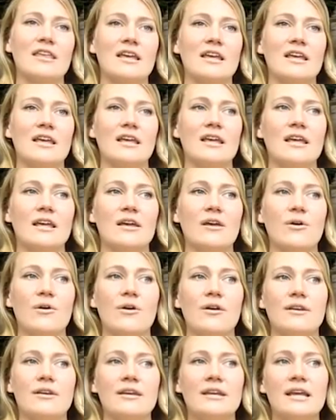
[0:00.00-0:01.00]
the
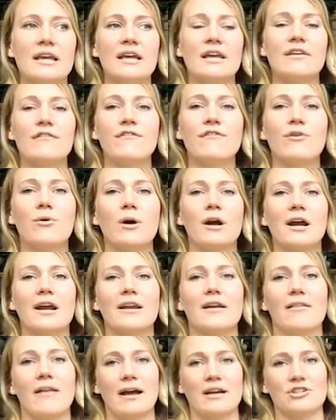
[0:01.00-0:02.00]
need for
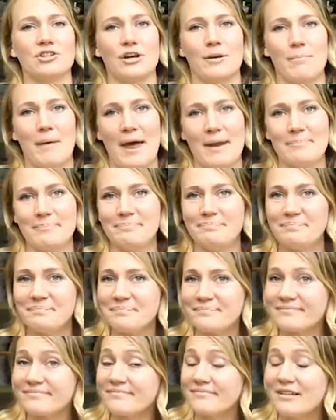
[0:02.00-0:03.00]
an electric bed.
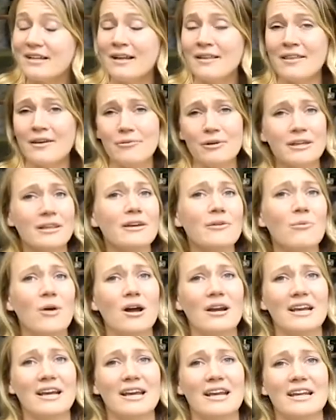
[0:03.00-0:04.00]
They really
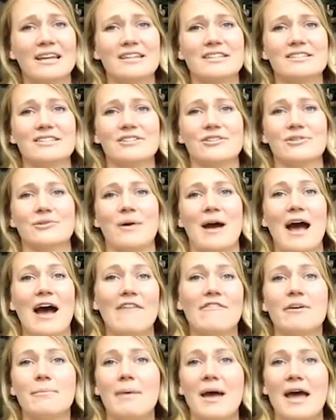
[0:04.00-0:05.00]
wanted to
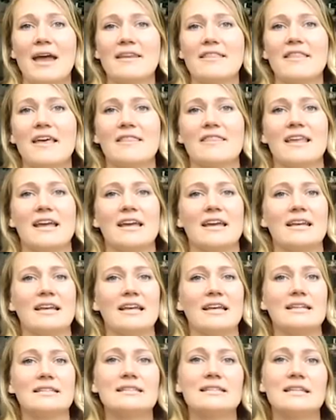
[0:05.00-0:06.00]
have a bed that they can
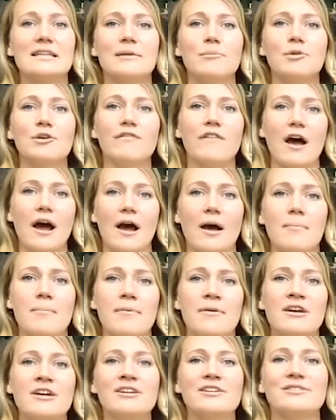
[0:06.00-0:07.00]
easily move up
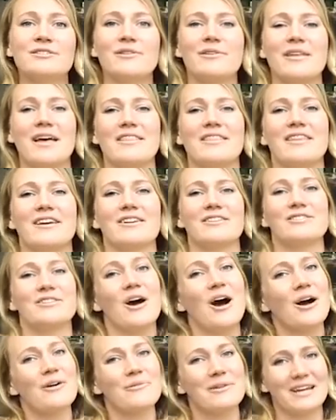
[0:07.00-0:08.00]
so that their
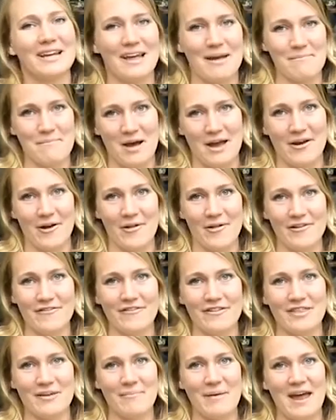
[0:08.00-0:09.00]
dog wouldn't get mud all
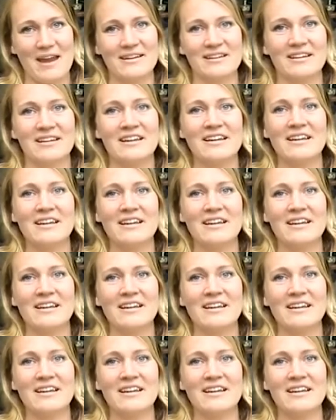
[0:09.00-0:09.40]
over the bed.